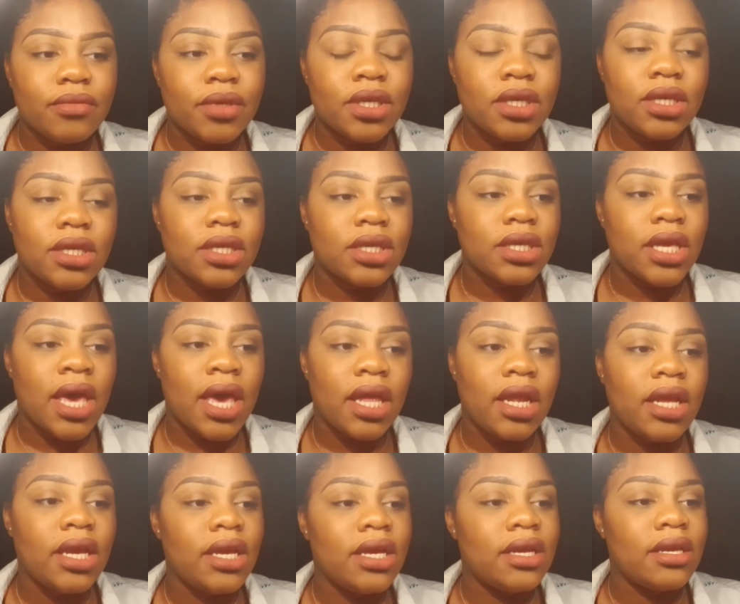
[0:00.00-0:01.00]
because
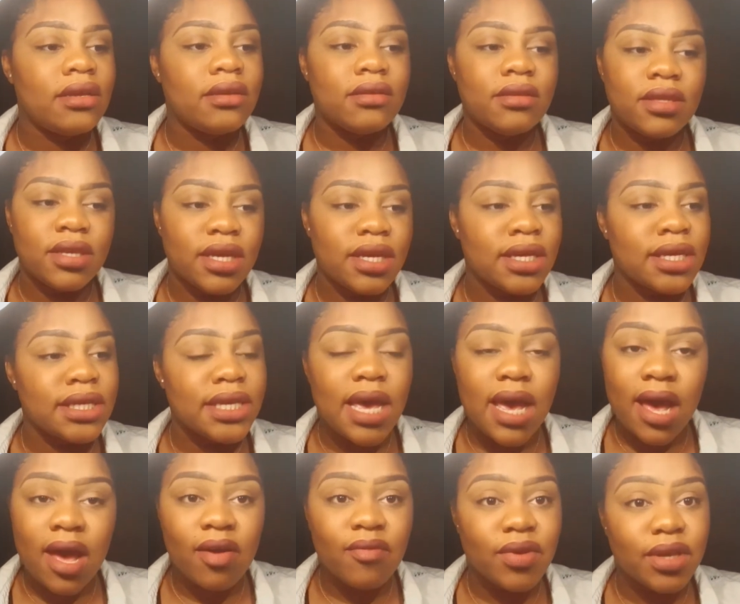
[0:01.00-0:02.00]
Haiti does
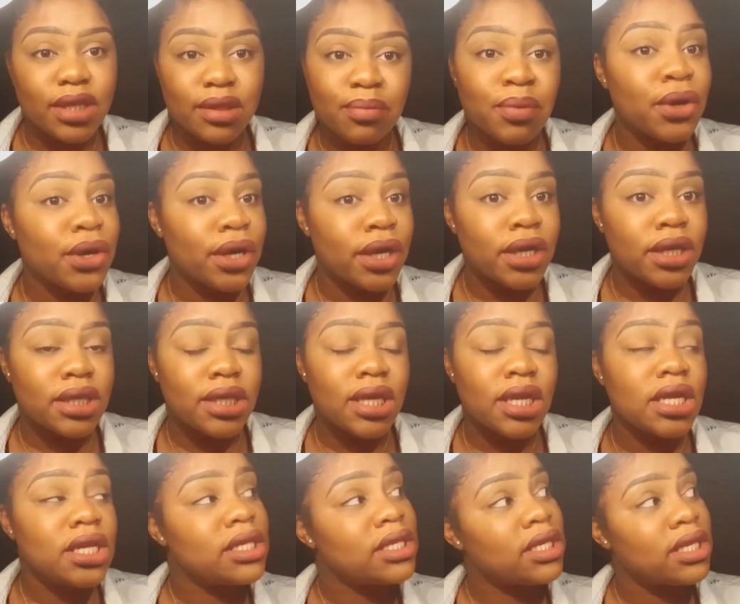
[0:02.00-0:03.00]
have its perks,
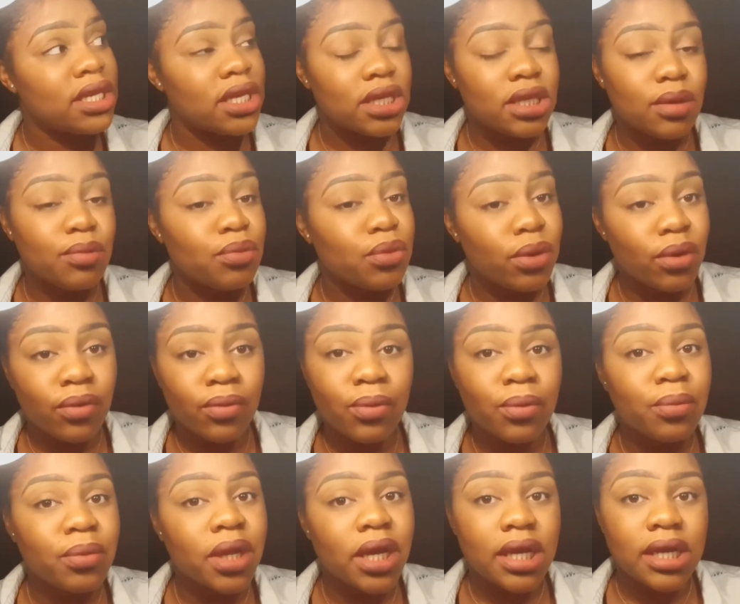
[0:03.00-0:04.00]
and it's a
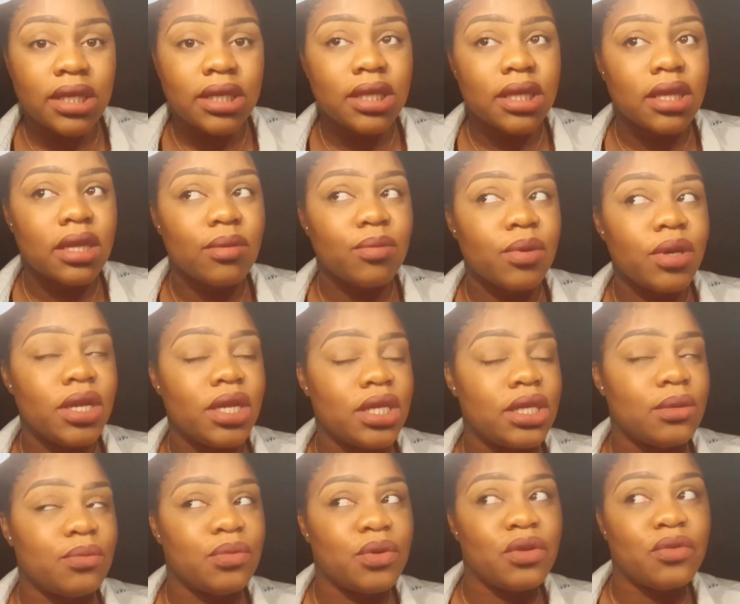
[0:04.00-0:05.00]
beautiful place to live in.
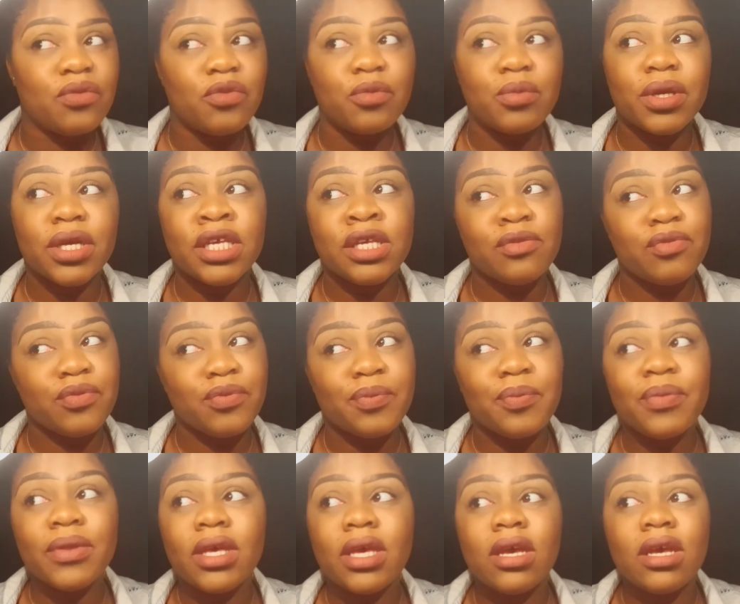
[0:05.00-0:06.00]
It's a beautiful place,
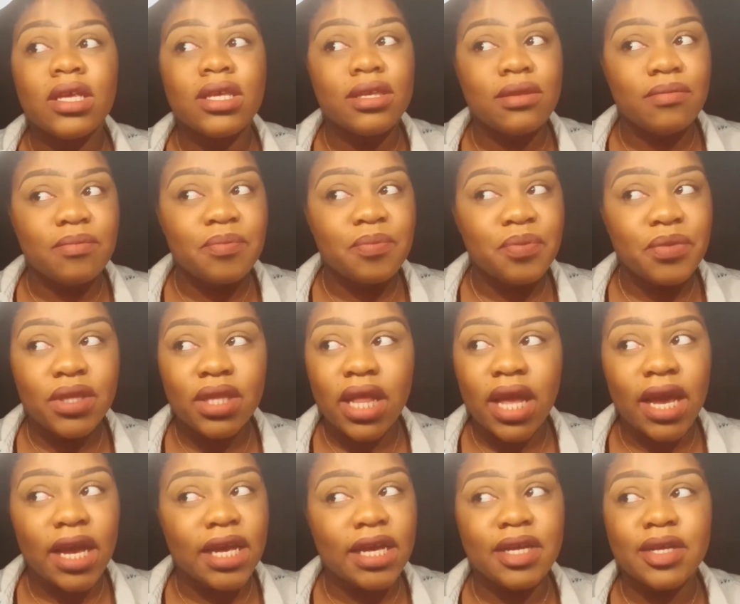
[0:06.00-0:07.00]

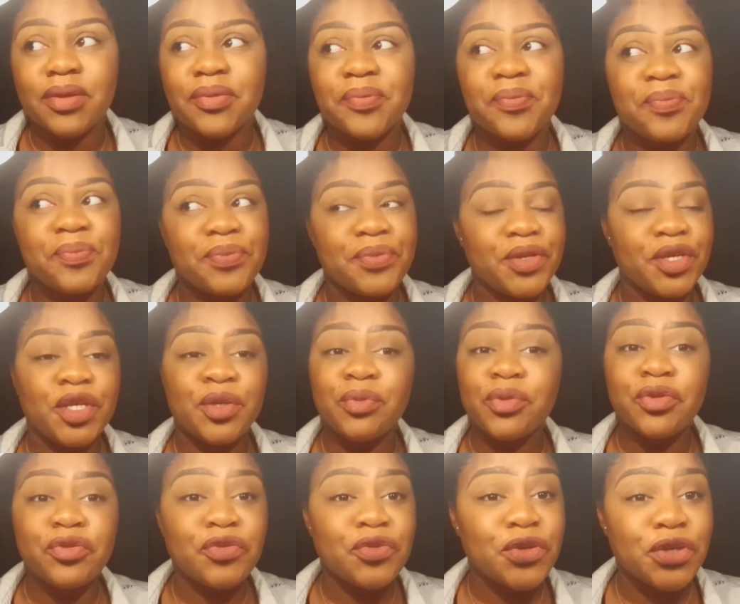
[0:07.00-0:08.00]
like, there's
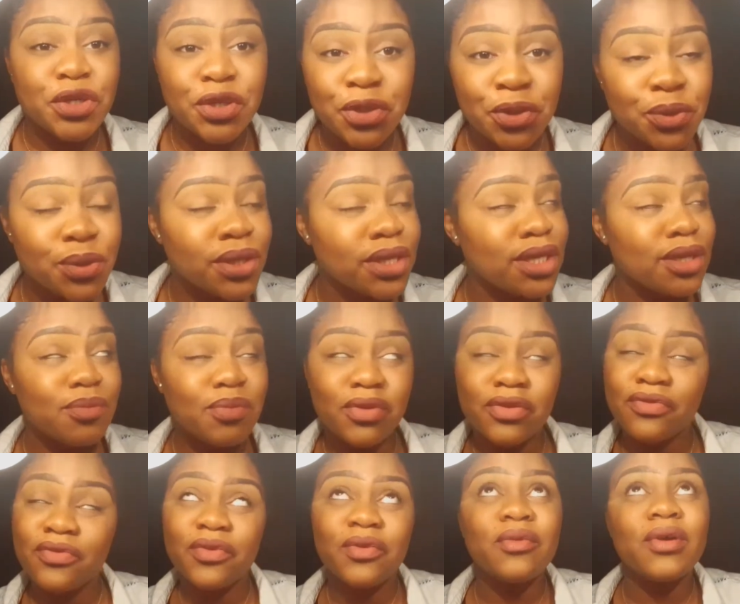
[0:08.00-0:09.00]
beautiful girls, there's
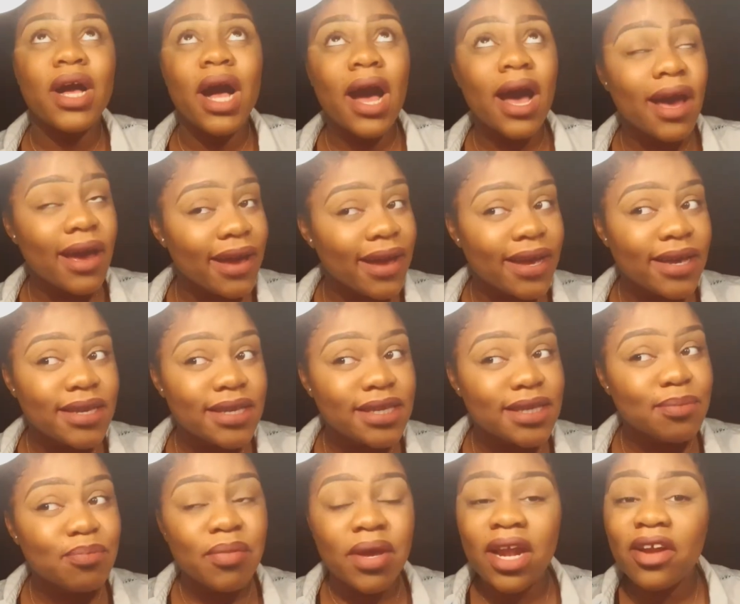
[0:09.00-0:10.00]
beautiful
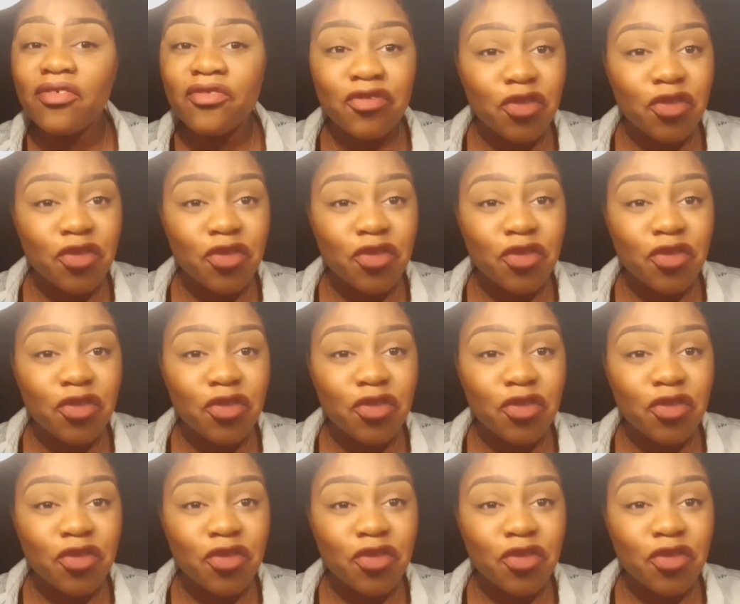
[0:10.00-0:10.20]
guys, belle